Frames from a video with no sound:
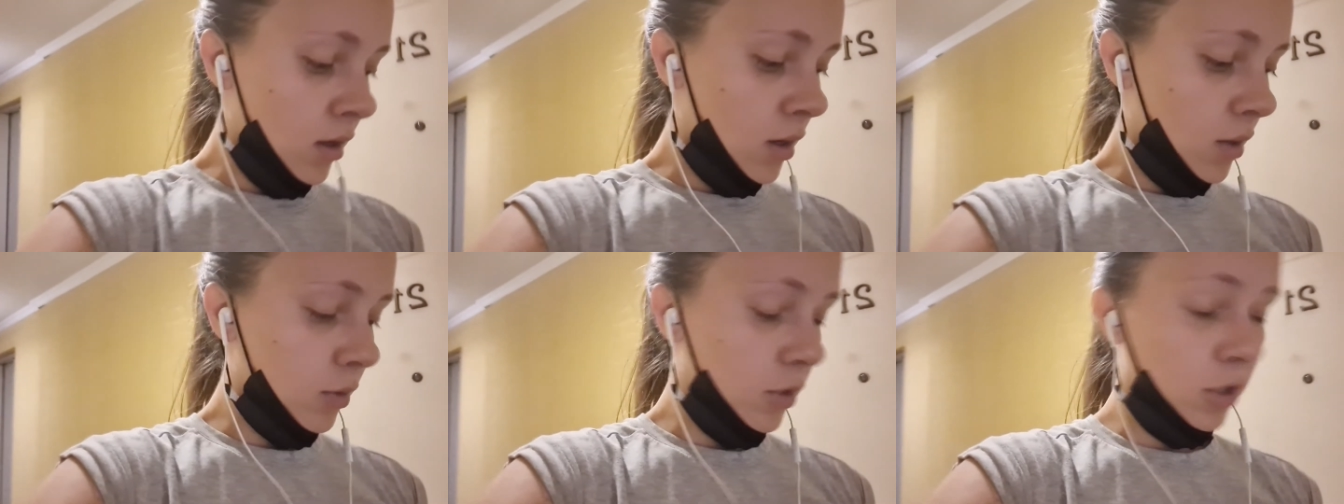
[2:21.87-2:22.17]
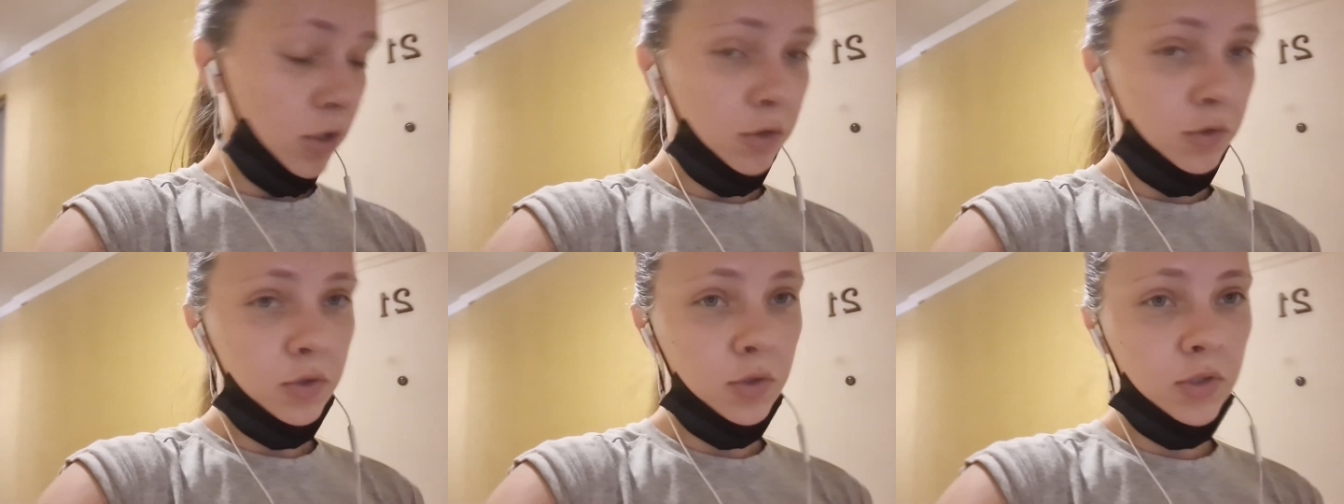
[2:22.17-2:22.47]
I
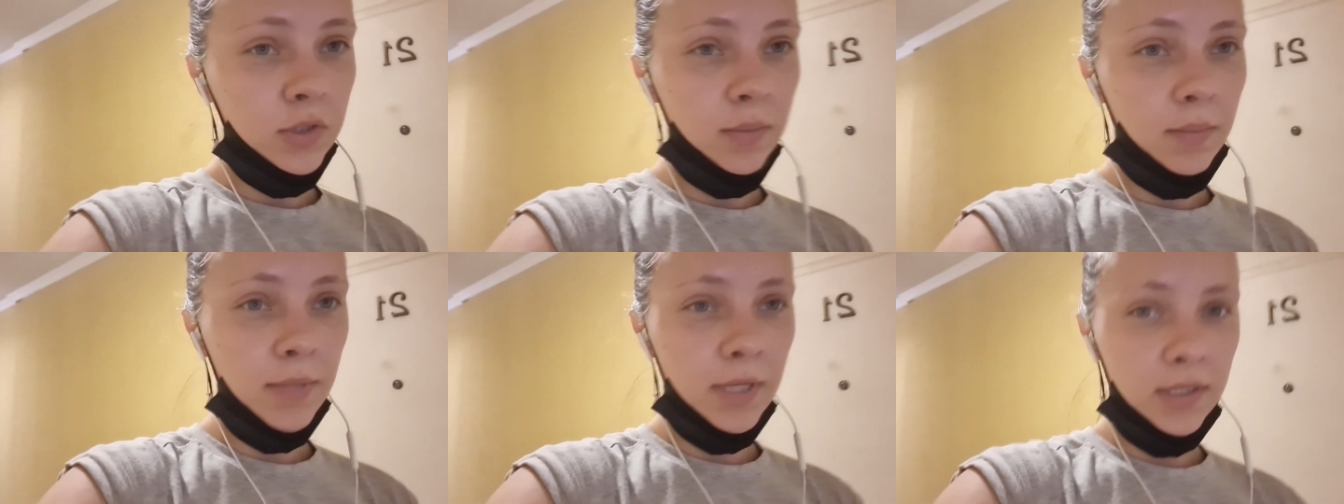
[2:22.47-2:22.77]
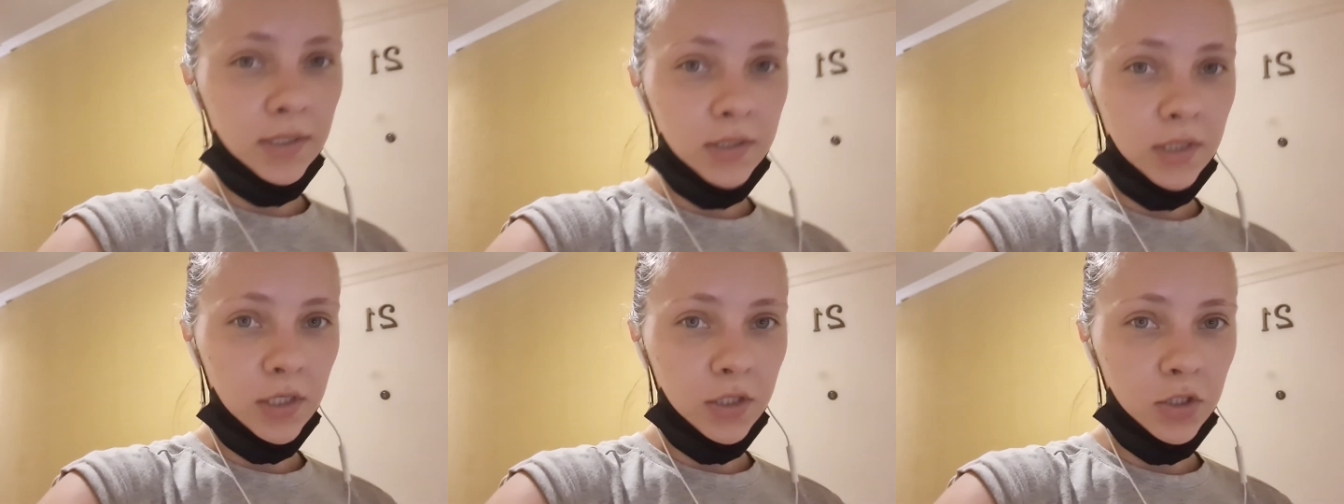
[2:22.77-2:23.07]
will go do some
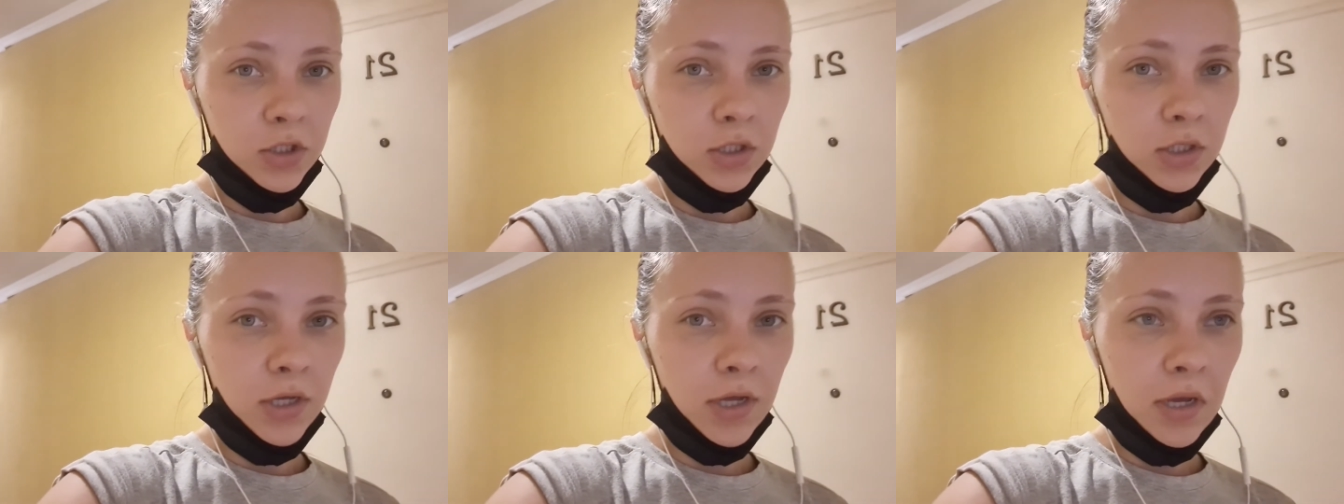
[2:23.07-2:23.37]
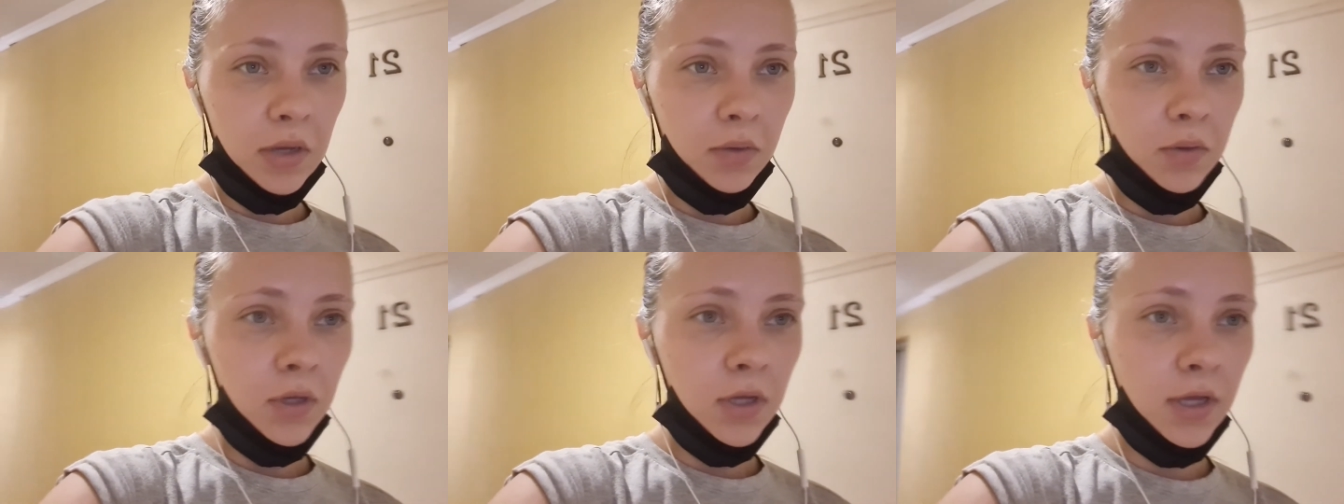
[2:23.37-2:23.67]
meditation
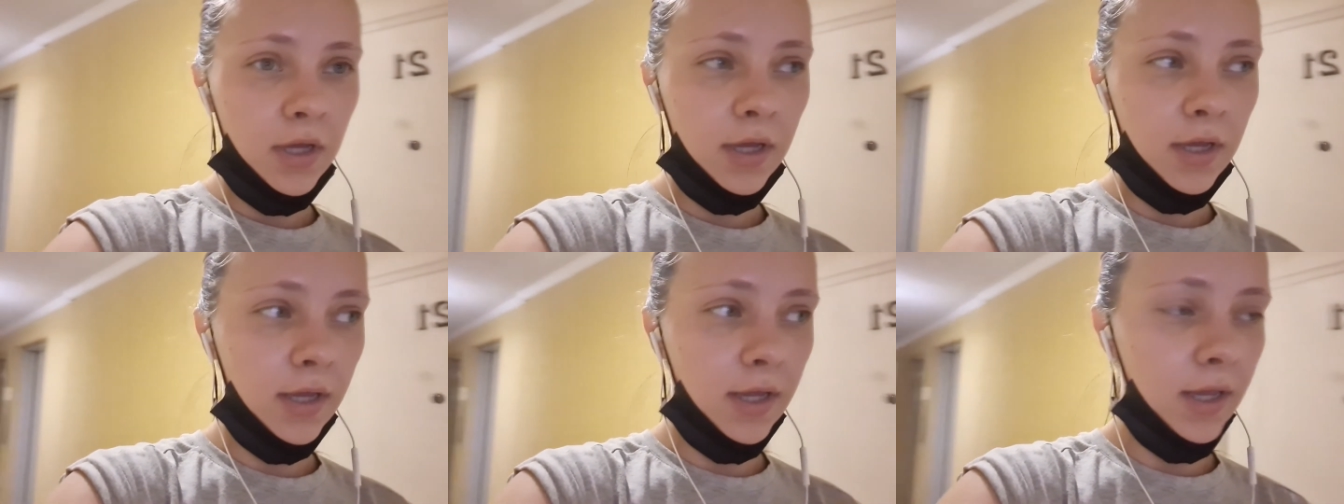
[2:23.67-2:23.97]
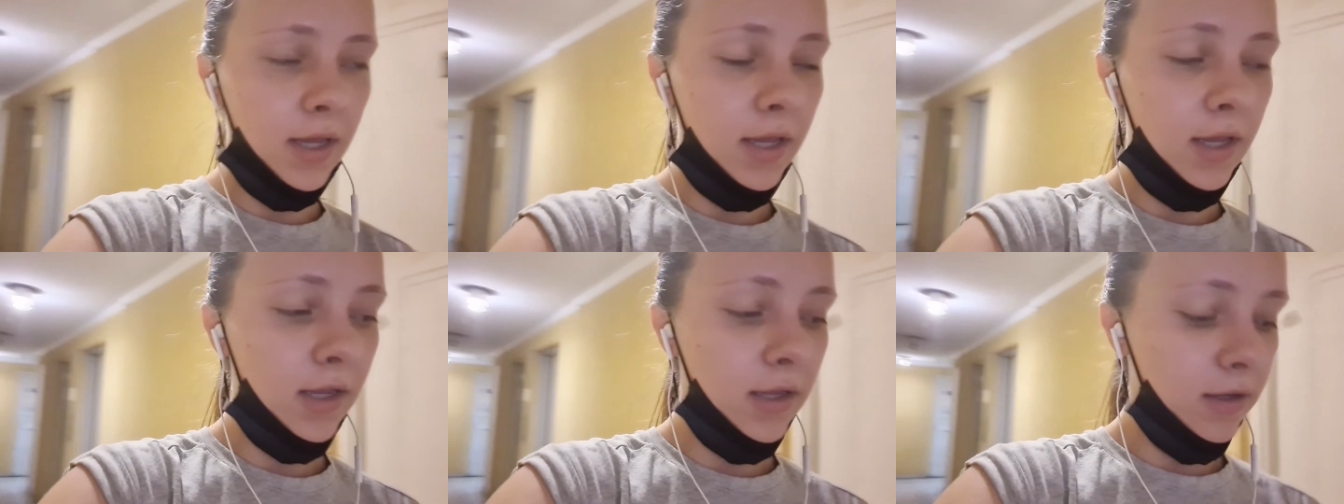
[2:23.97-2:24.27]
now
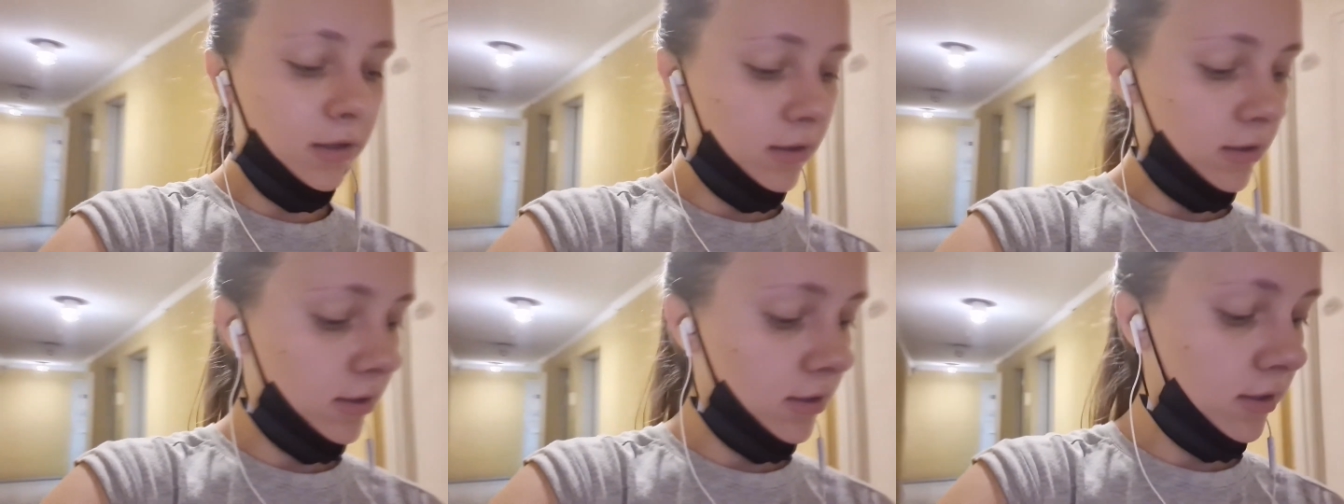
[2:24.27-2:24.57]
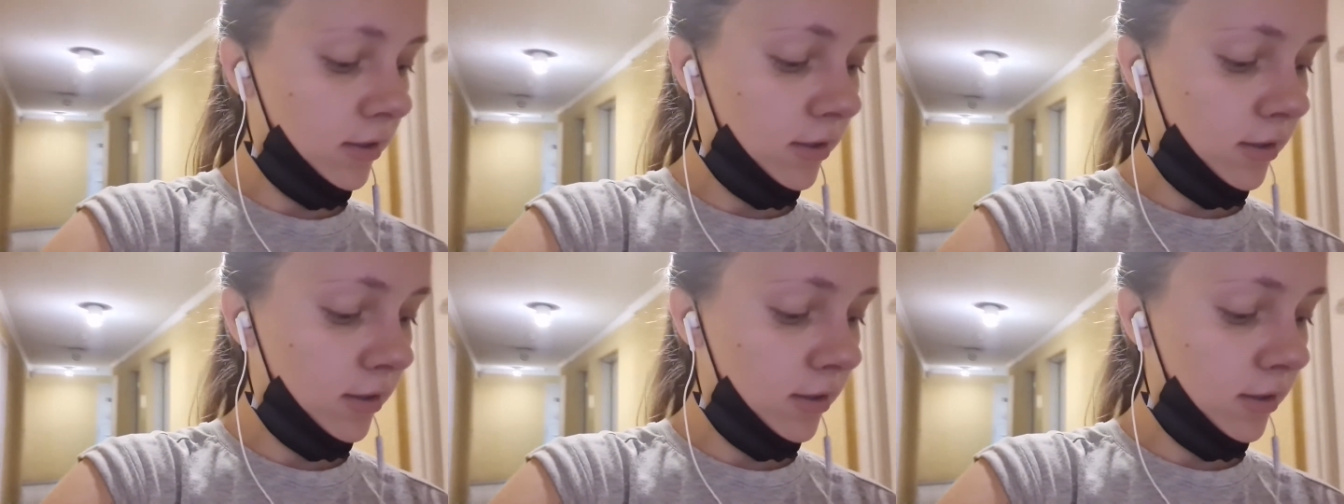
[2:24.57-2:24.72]
and